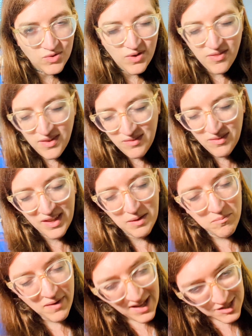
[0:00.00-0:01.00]
So nothing
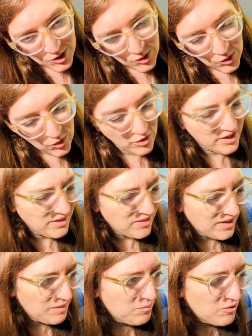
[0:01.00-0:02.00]
like magical or
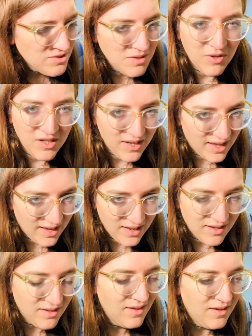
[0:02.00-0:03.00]
anything, mostly mundane,